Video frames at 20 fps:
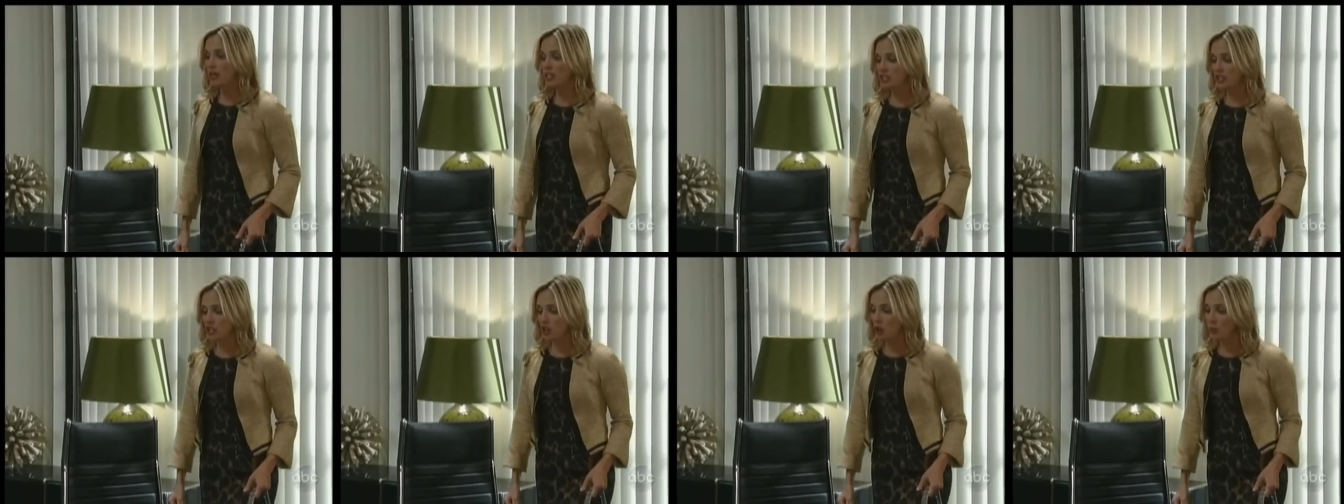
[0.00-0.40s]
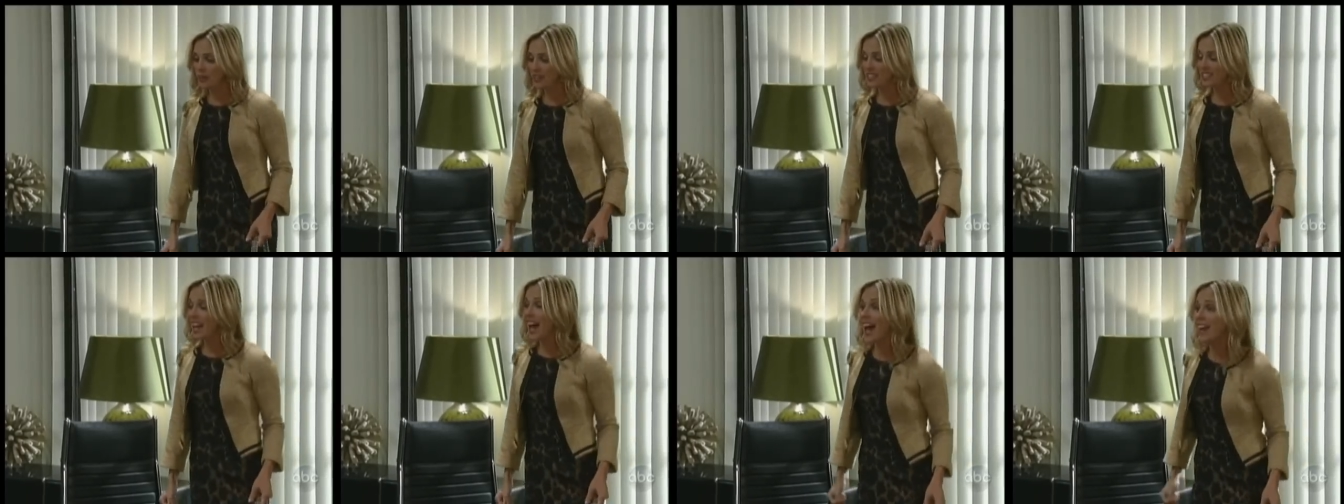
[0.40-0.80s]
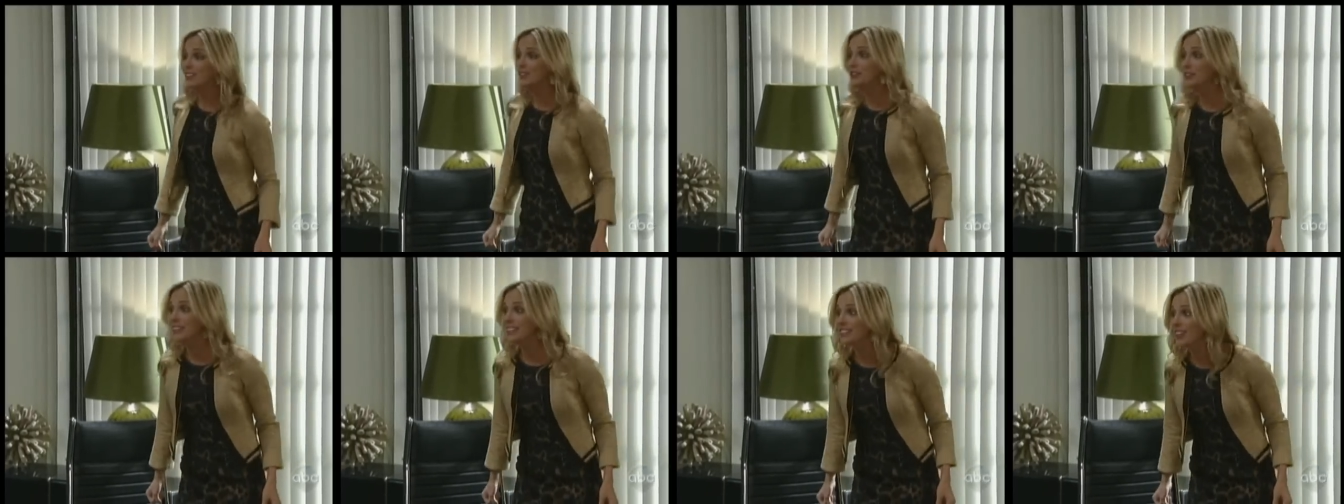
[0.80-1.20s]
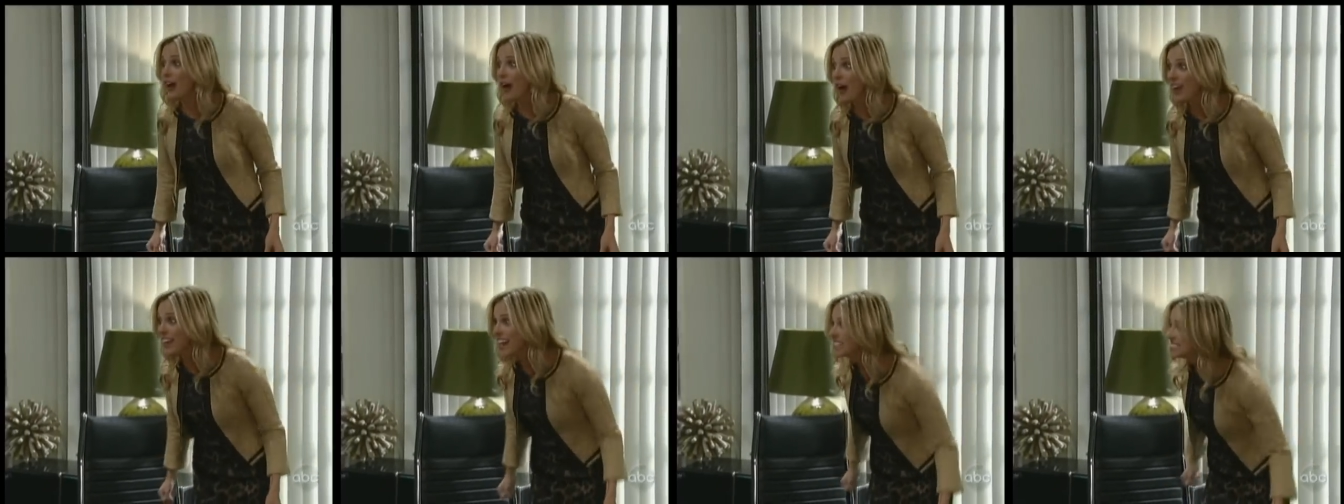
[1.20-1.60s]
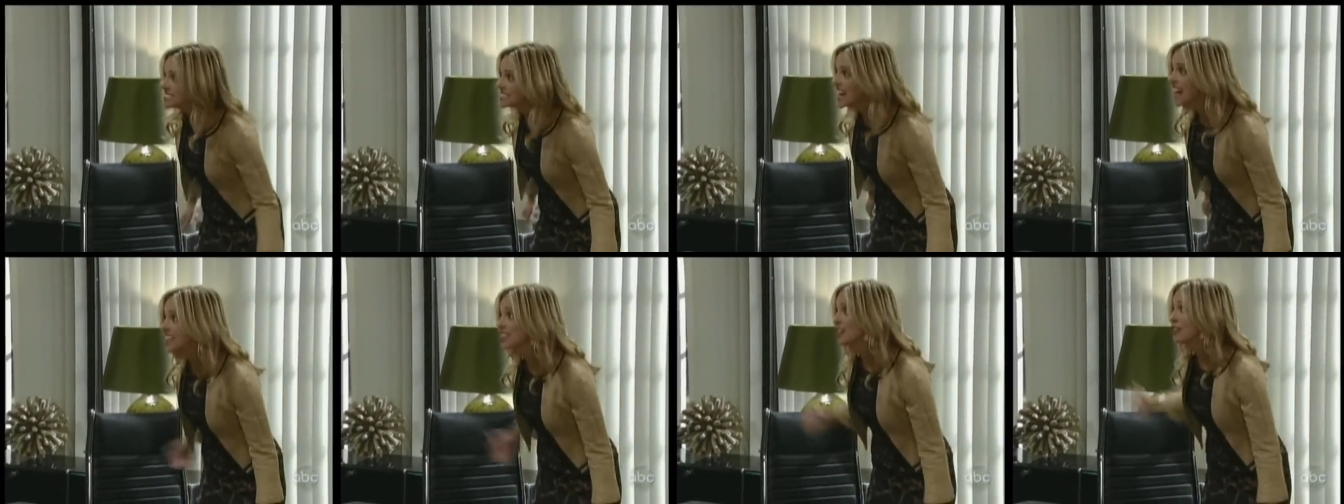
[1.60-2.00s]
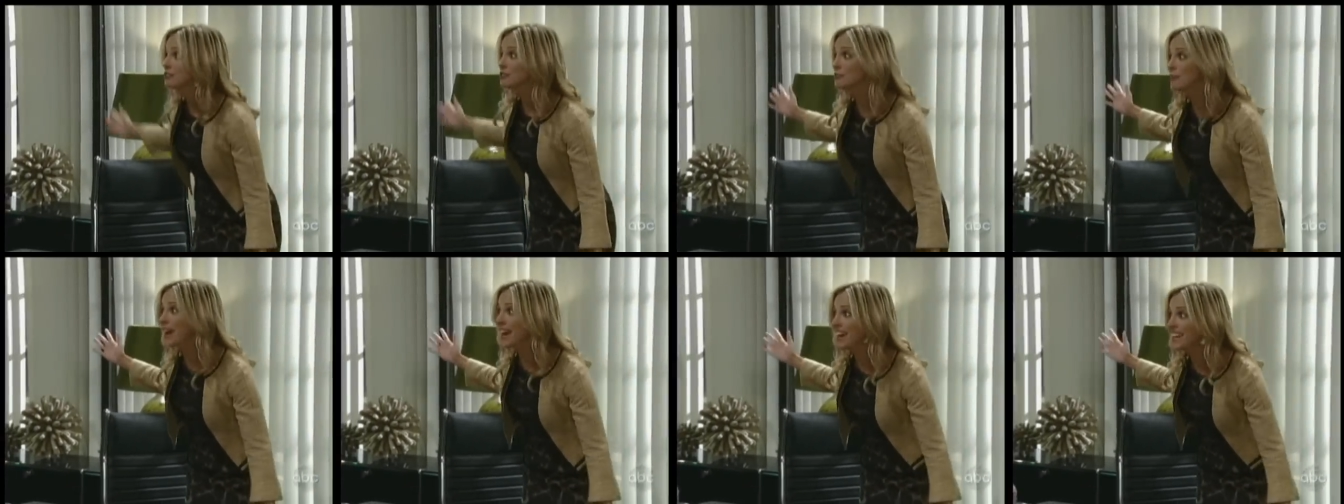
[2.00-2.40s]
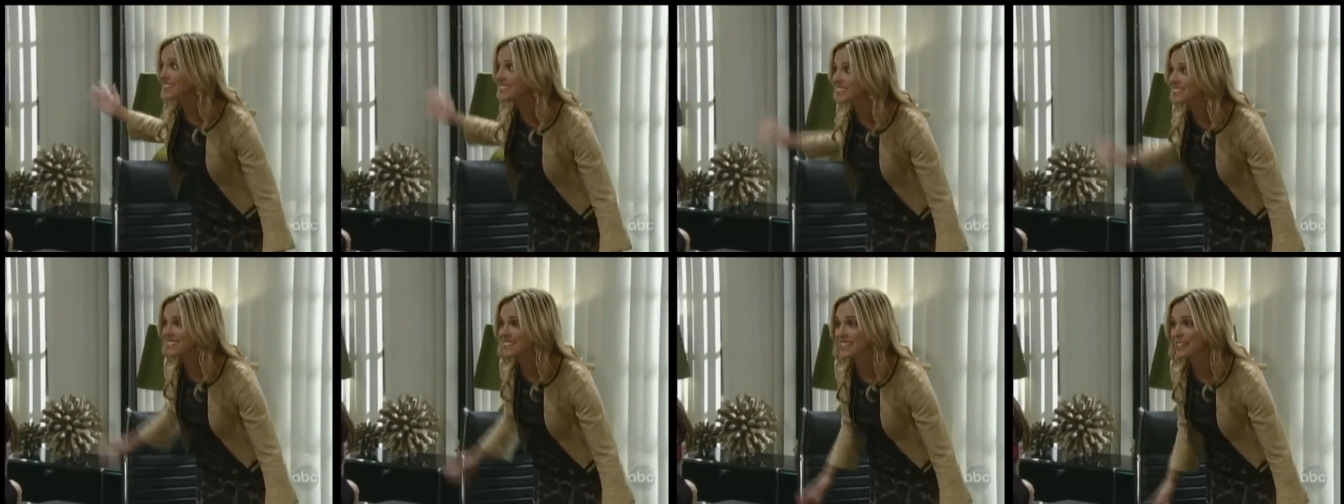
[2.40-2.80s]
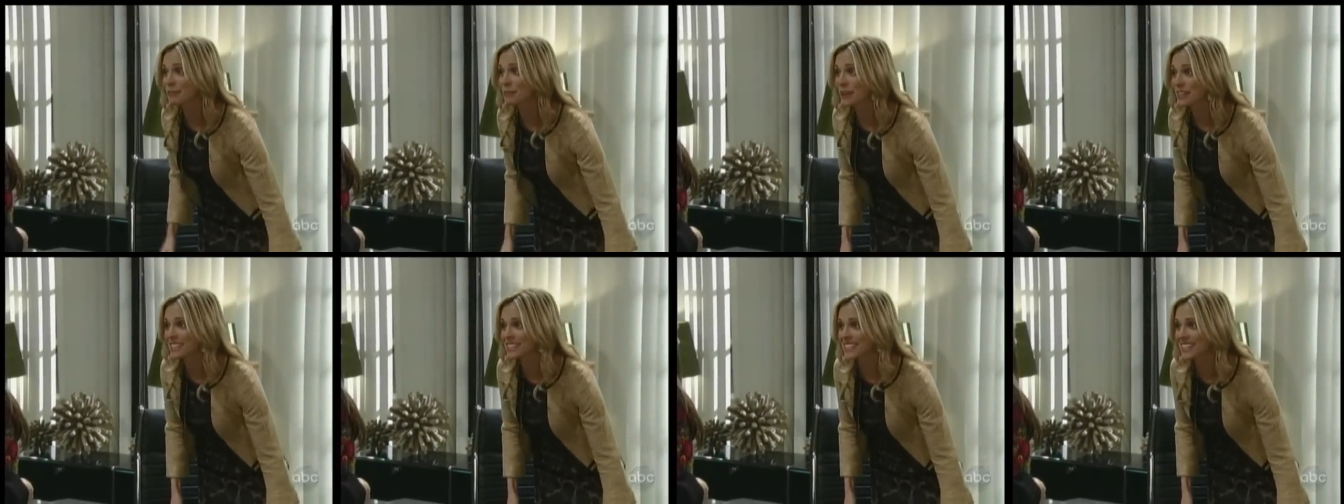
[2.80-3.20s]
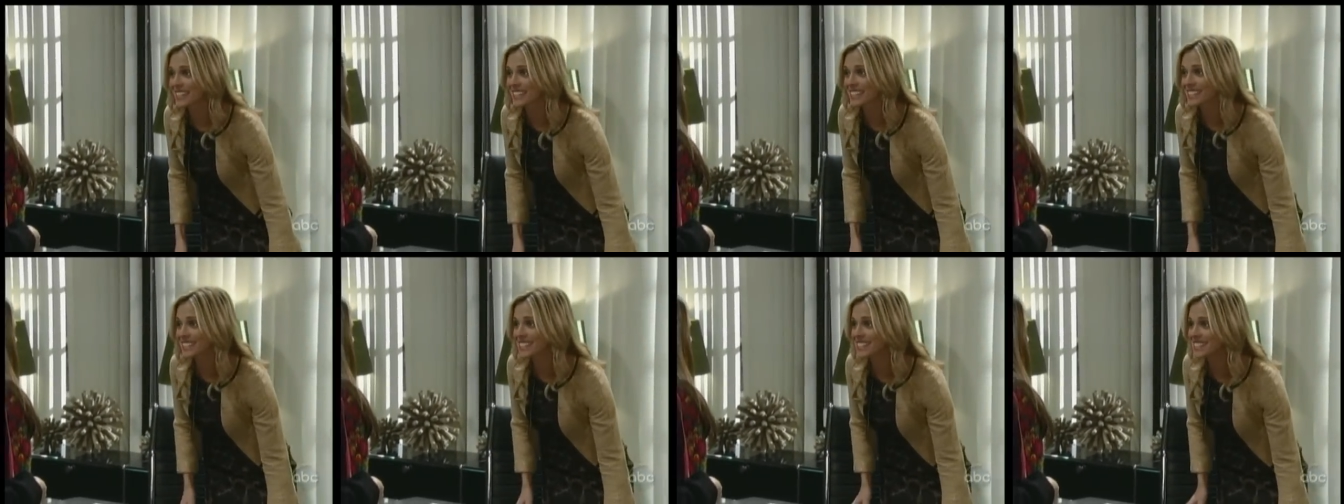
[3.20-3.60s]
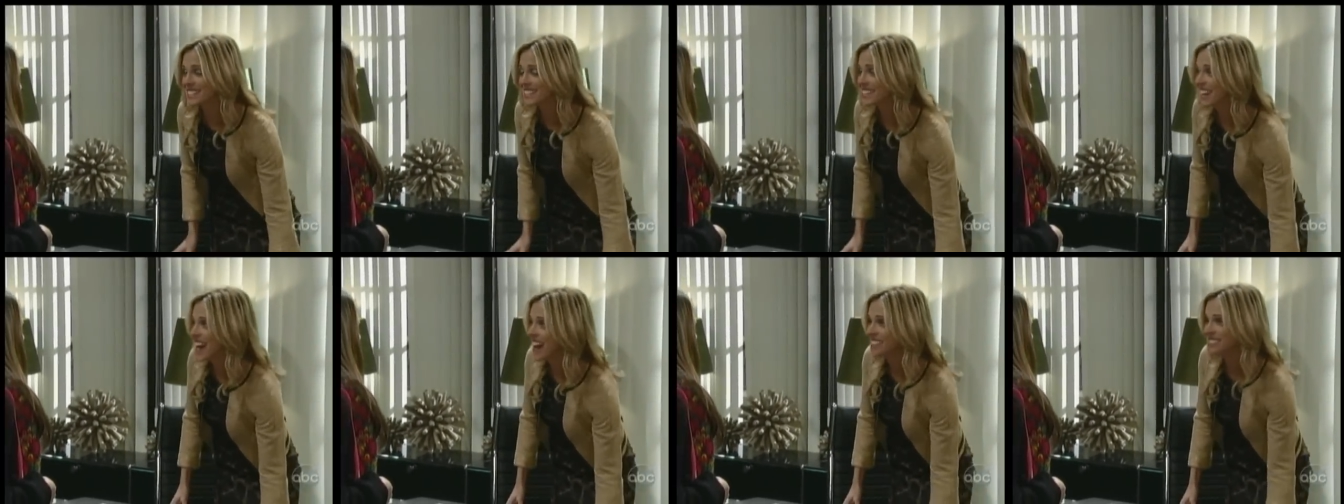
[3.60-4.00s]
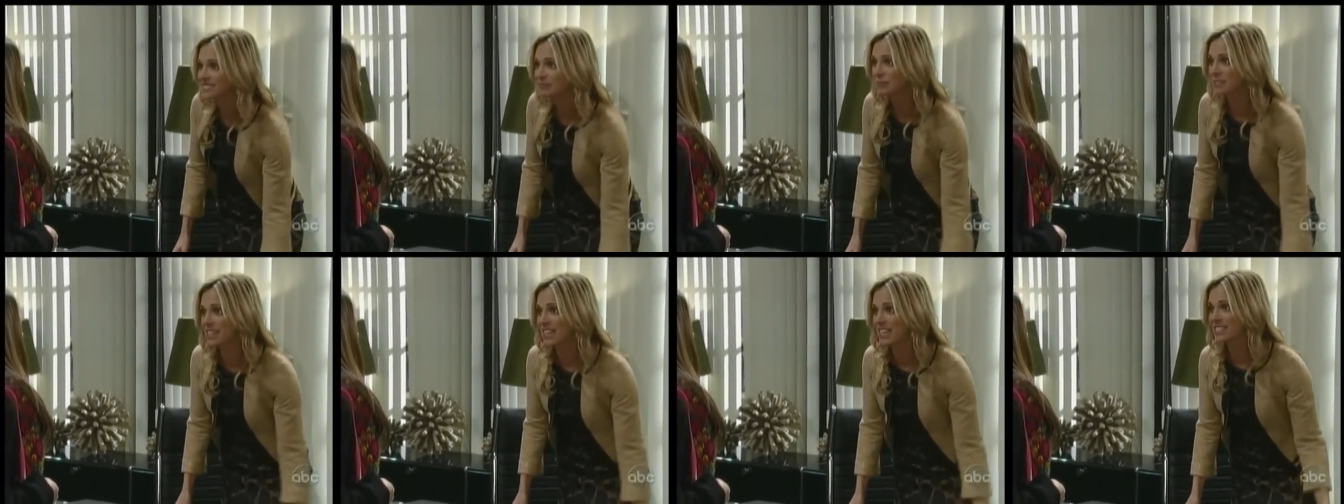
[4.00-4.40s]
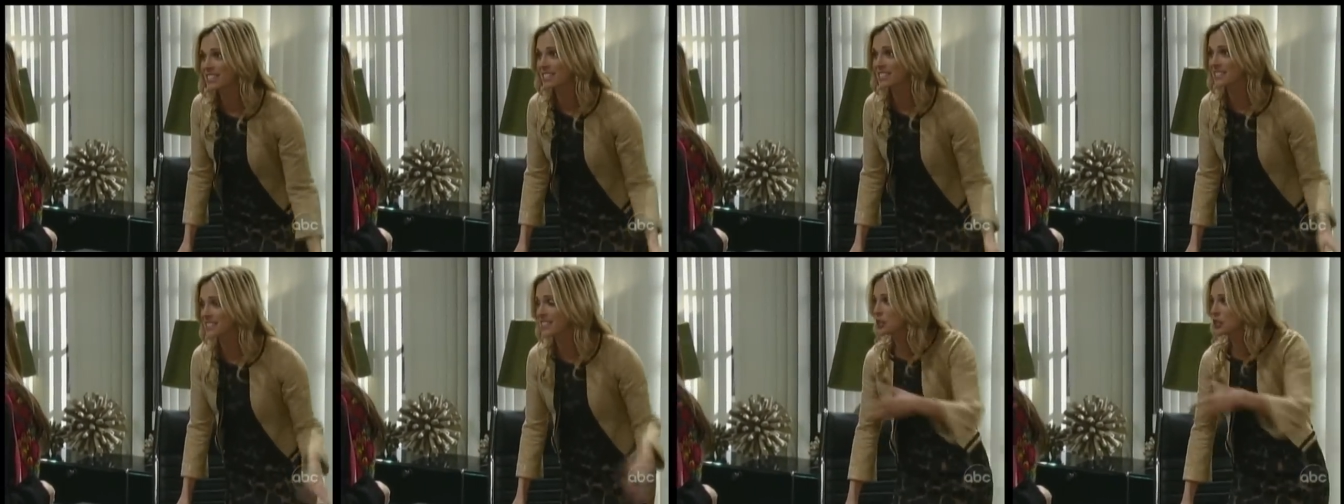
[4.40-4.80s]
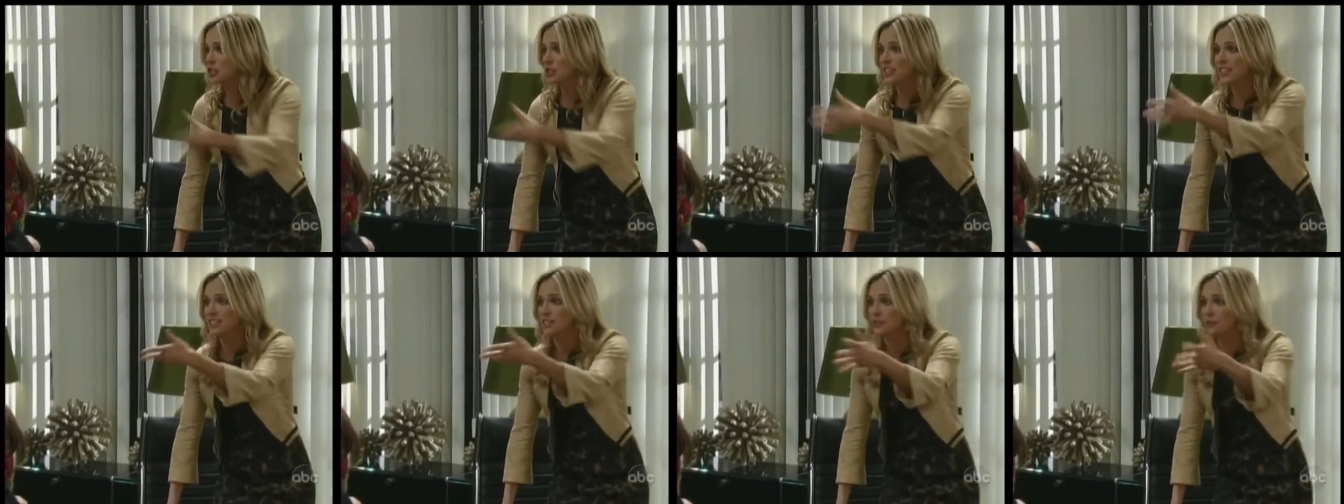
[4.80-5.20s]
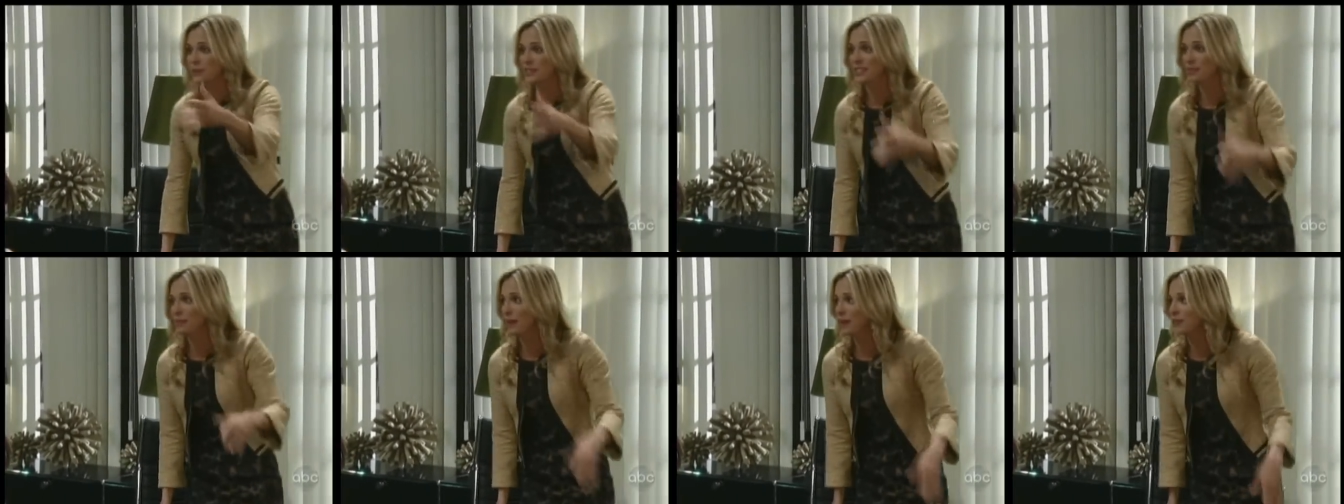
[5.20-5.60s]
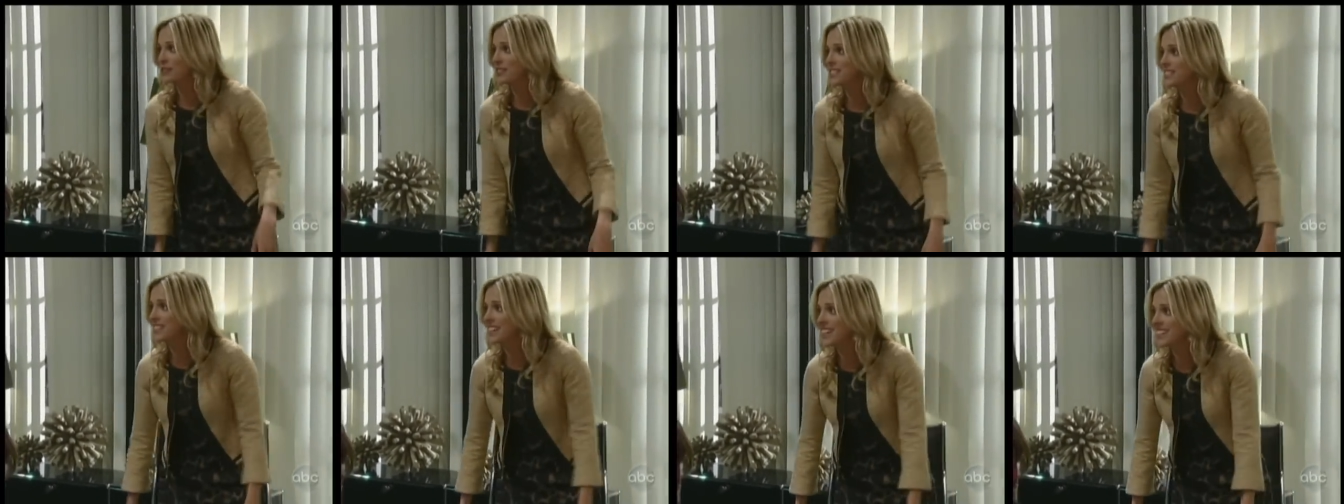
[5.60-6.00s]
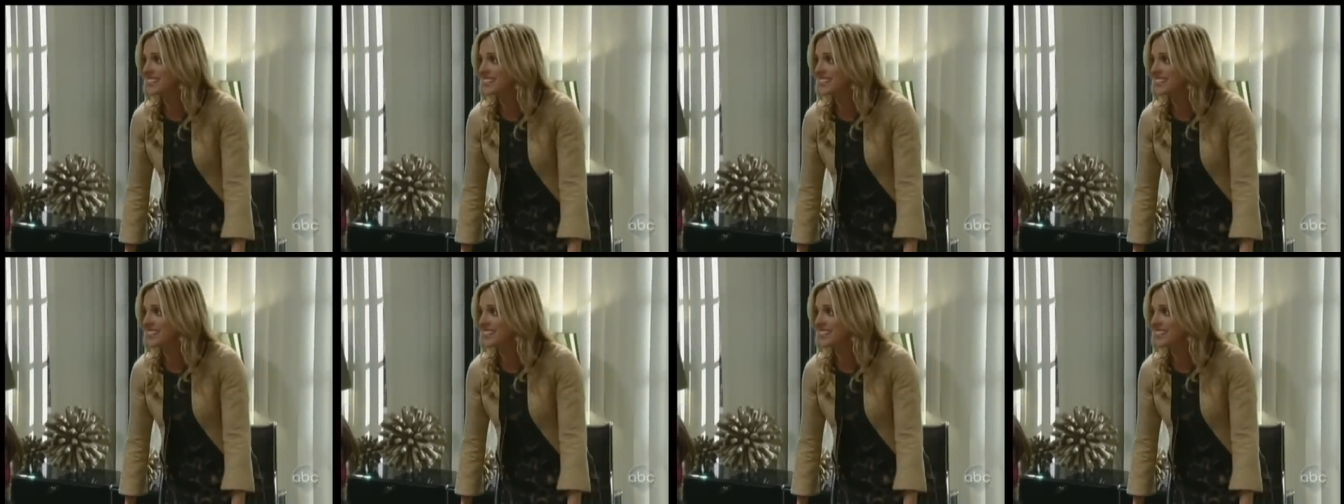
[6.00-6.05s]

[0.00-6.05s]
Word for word: Because you told me the title, ding dong. Love in Maine doesn't take a rocket scientist. Besides, isn't that what you kids are reading about these